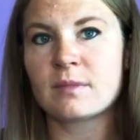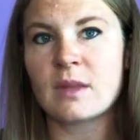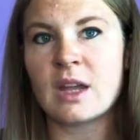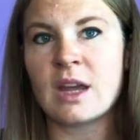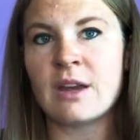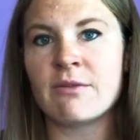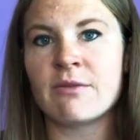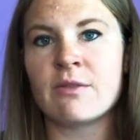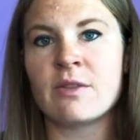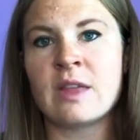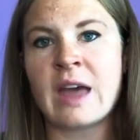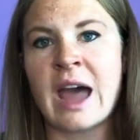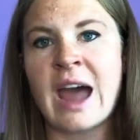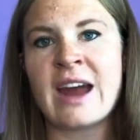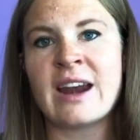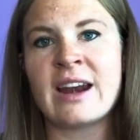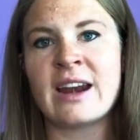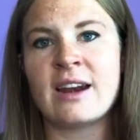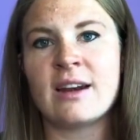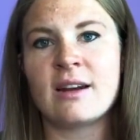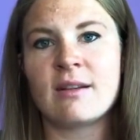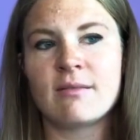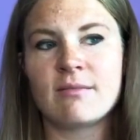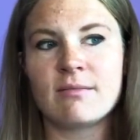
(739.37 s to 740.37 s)
if that
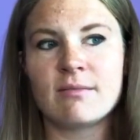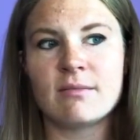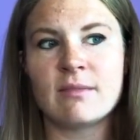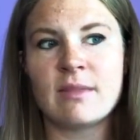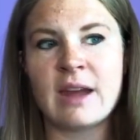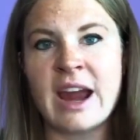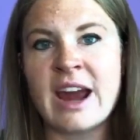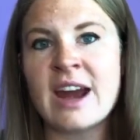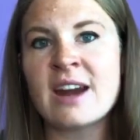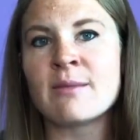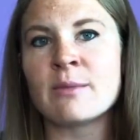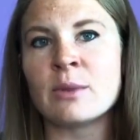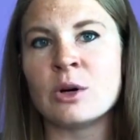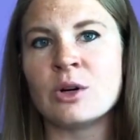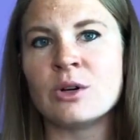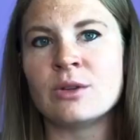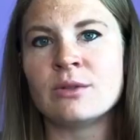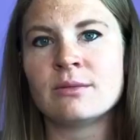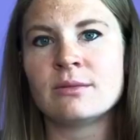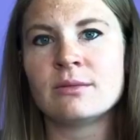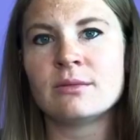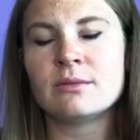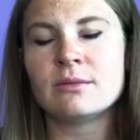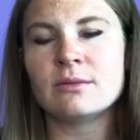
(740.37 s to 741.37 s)

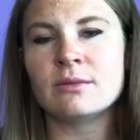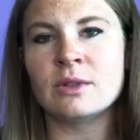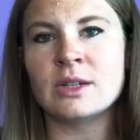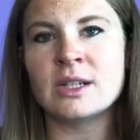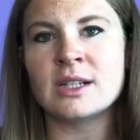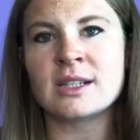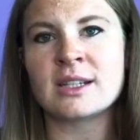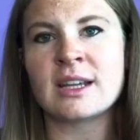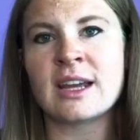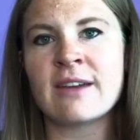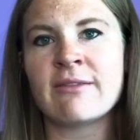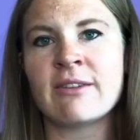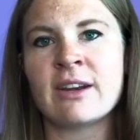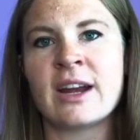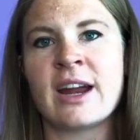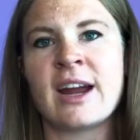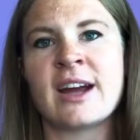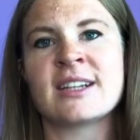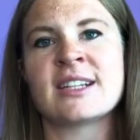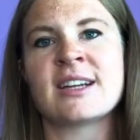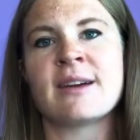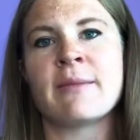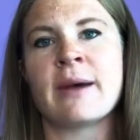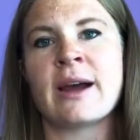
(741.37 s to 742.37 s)
animal was given
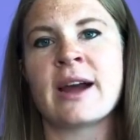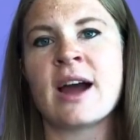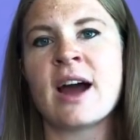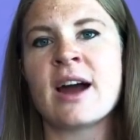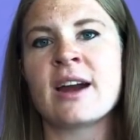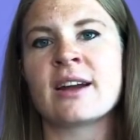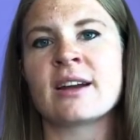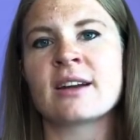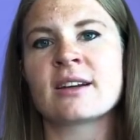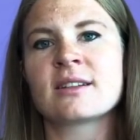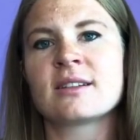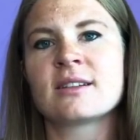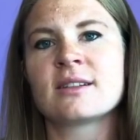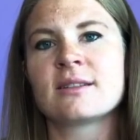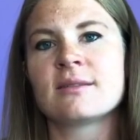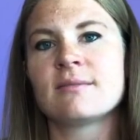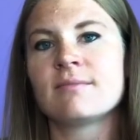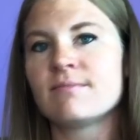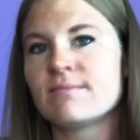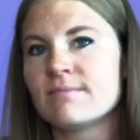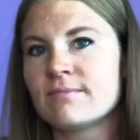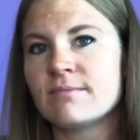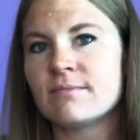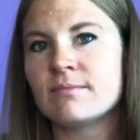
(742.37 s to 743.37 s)
antibiotics,
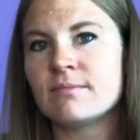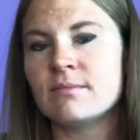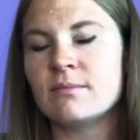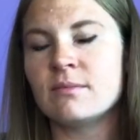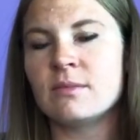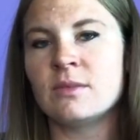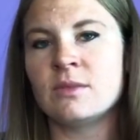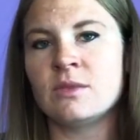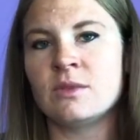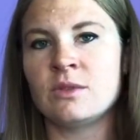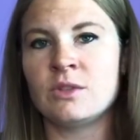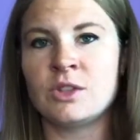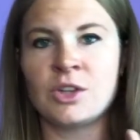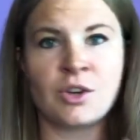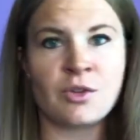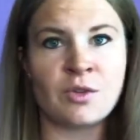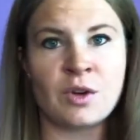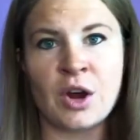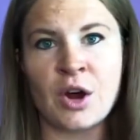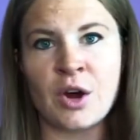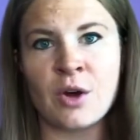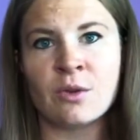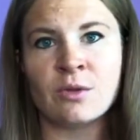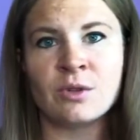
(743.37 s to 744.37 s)
do you
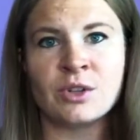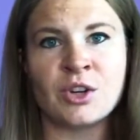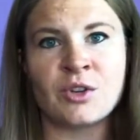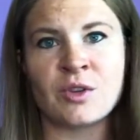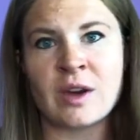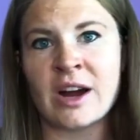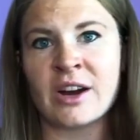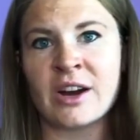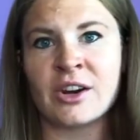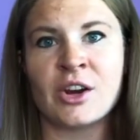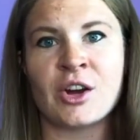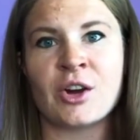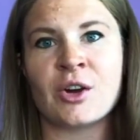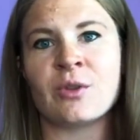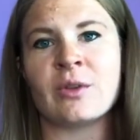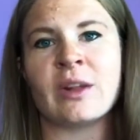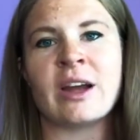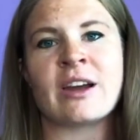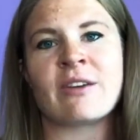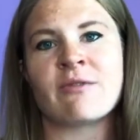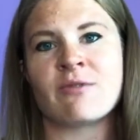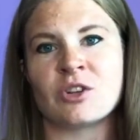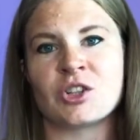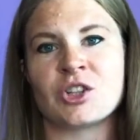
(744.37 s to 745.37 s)
not know,
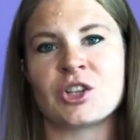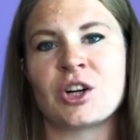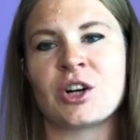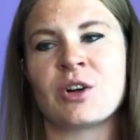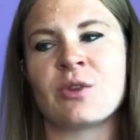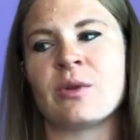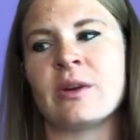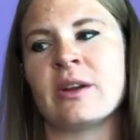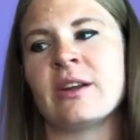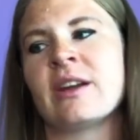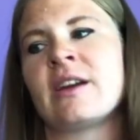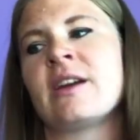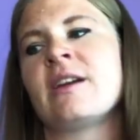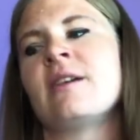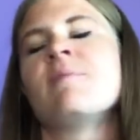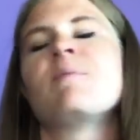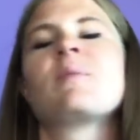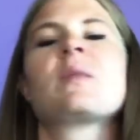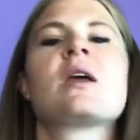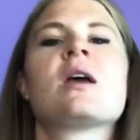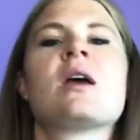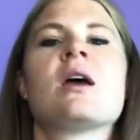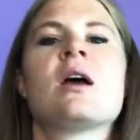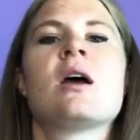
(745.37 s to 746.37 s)
like for sure, really?
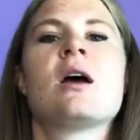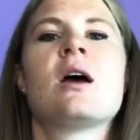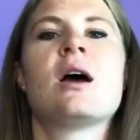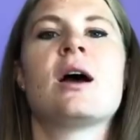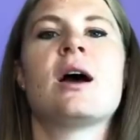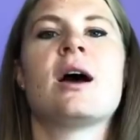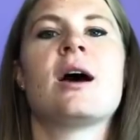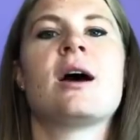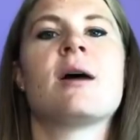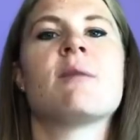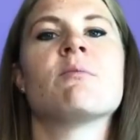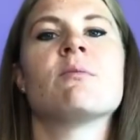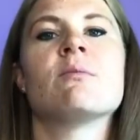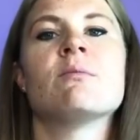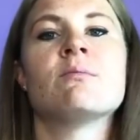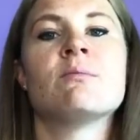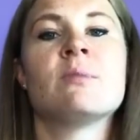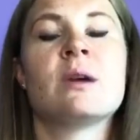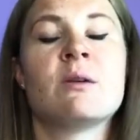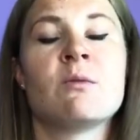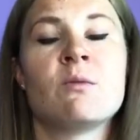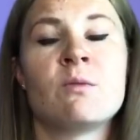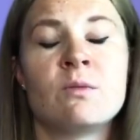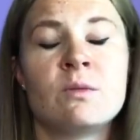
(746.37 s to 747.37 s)

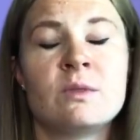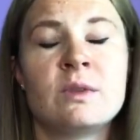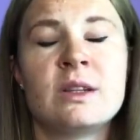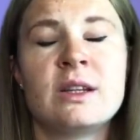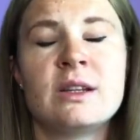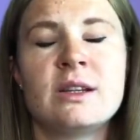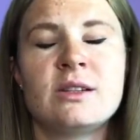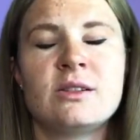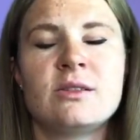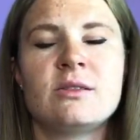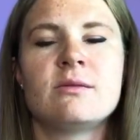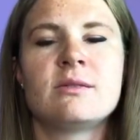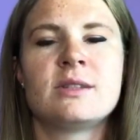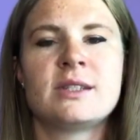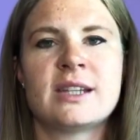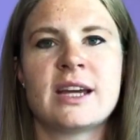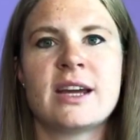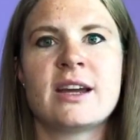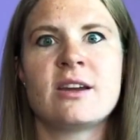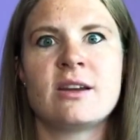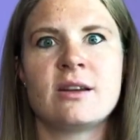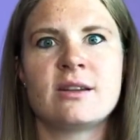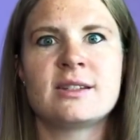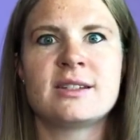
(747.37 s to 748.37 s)
But
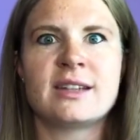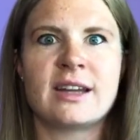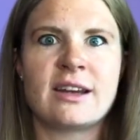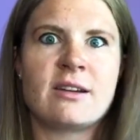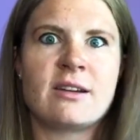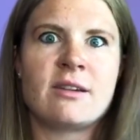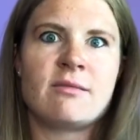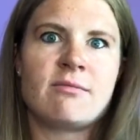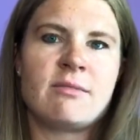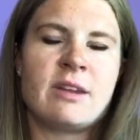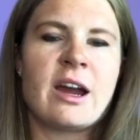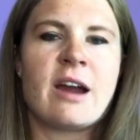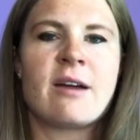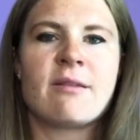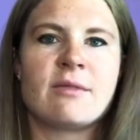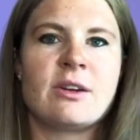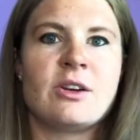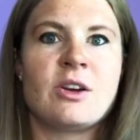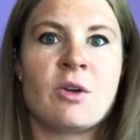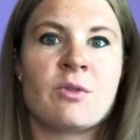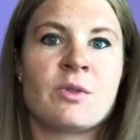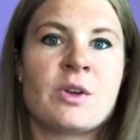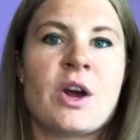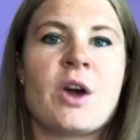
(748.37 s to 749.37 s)
say, yeah, you
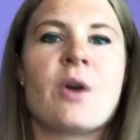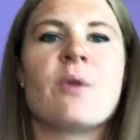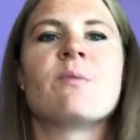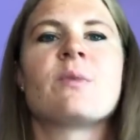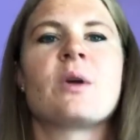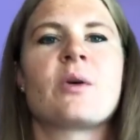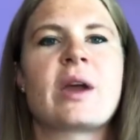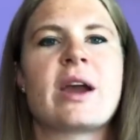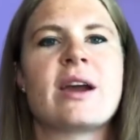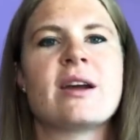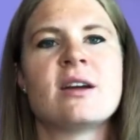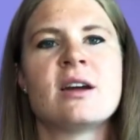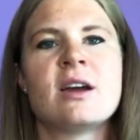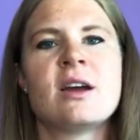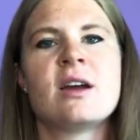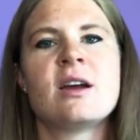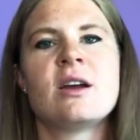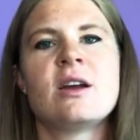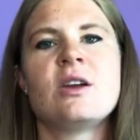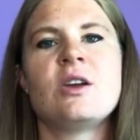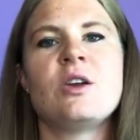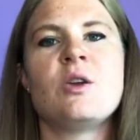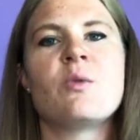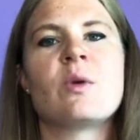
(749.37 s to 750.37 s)
don't know, okay?
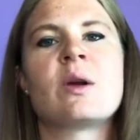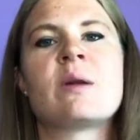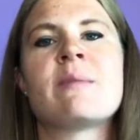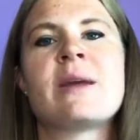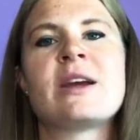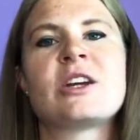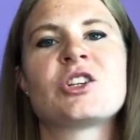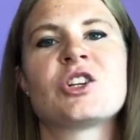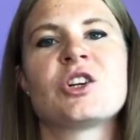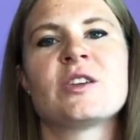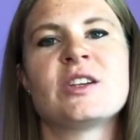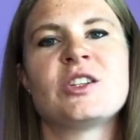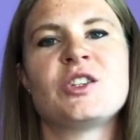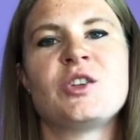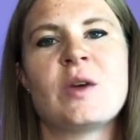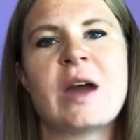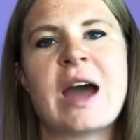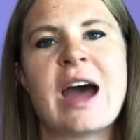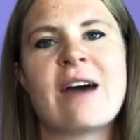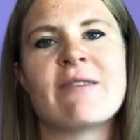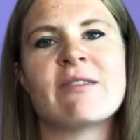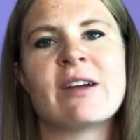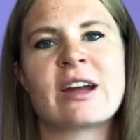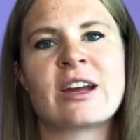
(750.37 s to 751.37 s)
You want to make sure that you
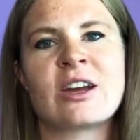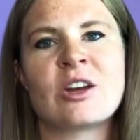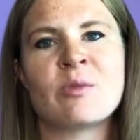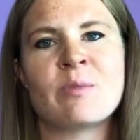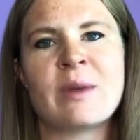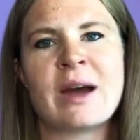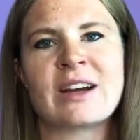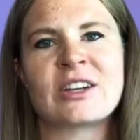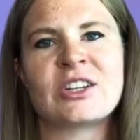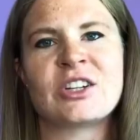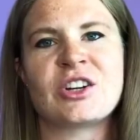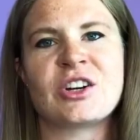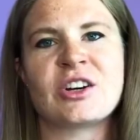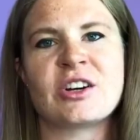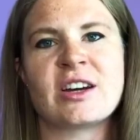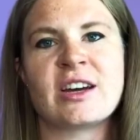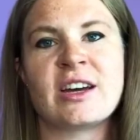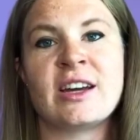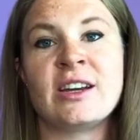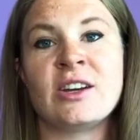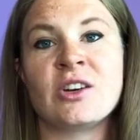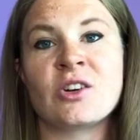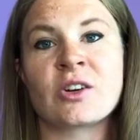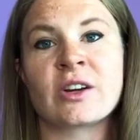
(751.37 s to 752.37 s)
have that good bacteria
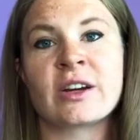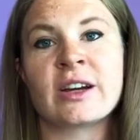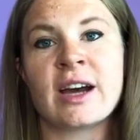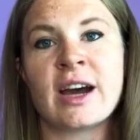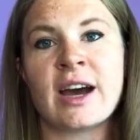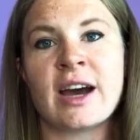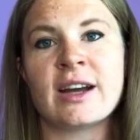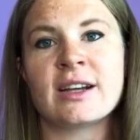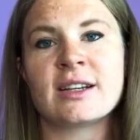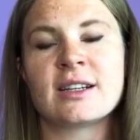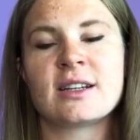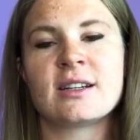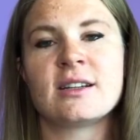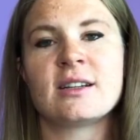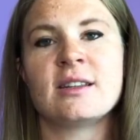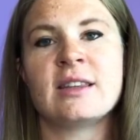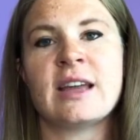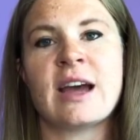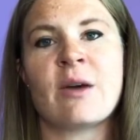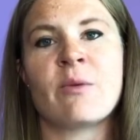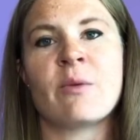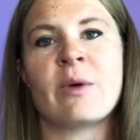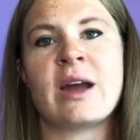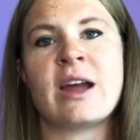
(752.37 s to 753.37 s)
in your gut.
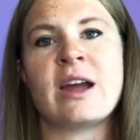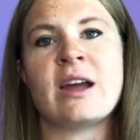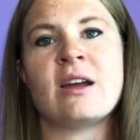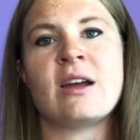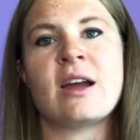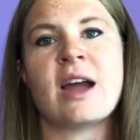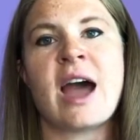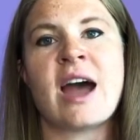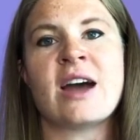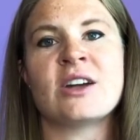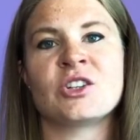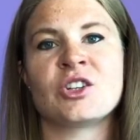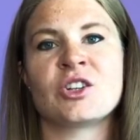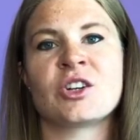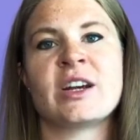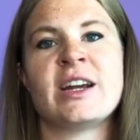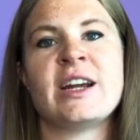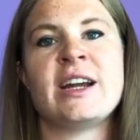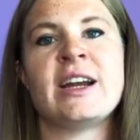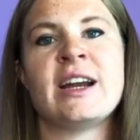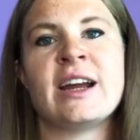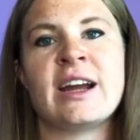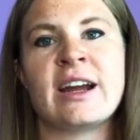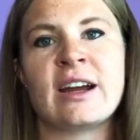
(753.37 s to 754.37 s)
That way, as you're
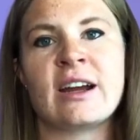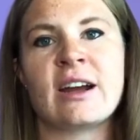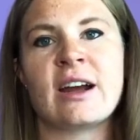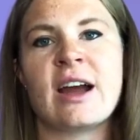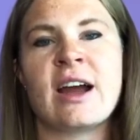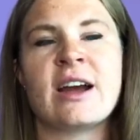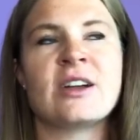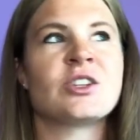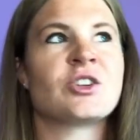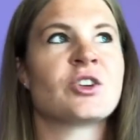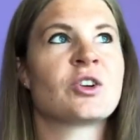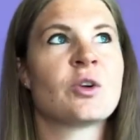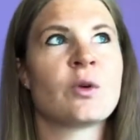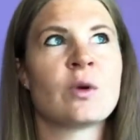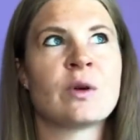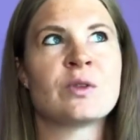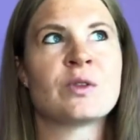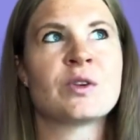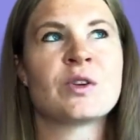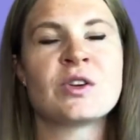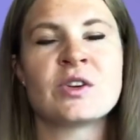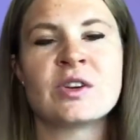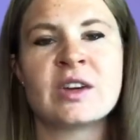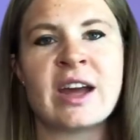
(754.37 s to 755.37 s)
eating, as you're going
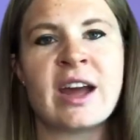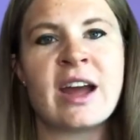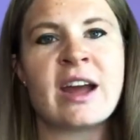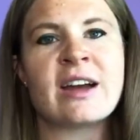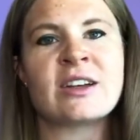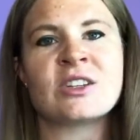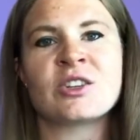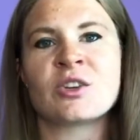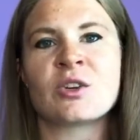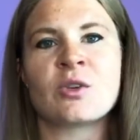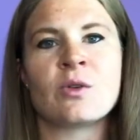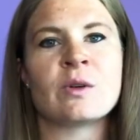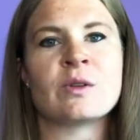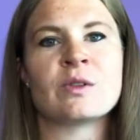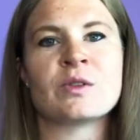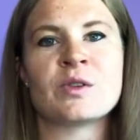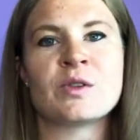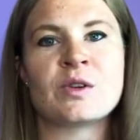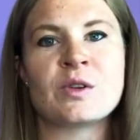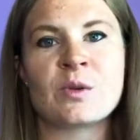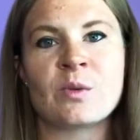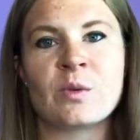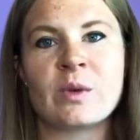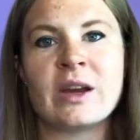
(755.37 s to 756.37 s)
through your day, as you're going
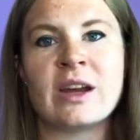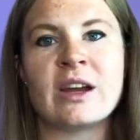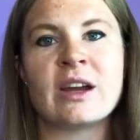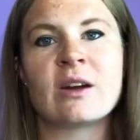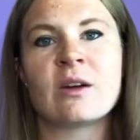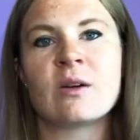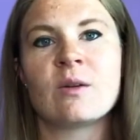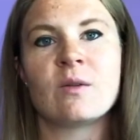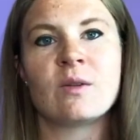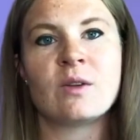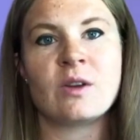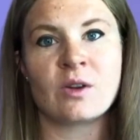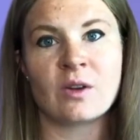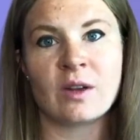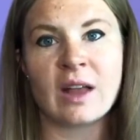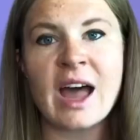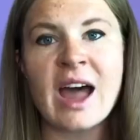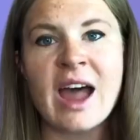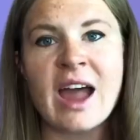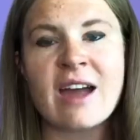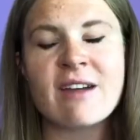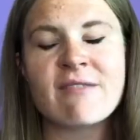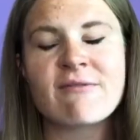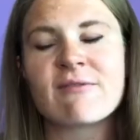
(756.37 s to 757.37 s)
through your week, your
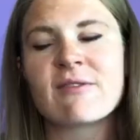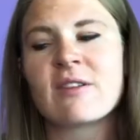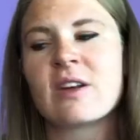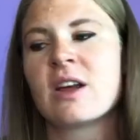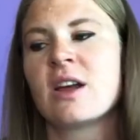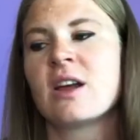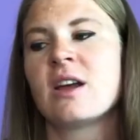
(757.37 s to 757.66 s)
life,